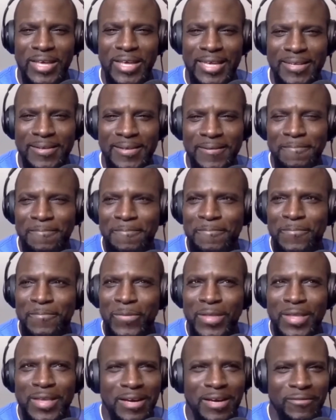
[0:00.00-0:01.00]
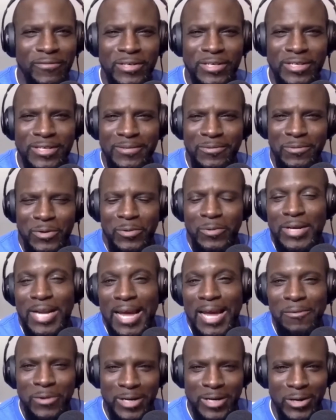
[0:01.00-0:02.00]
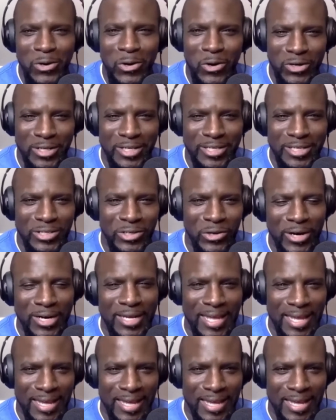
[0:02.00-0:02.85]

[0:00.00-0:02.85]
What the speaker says: what I want to call a dark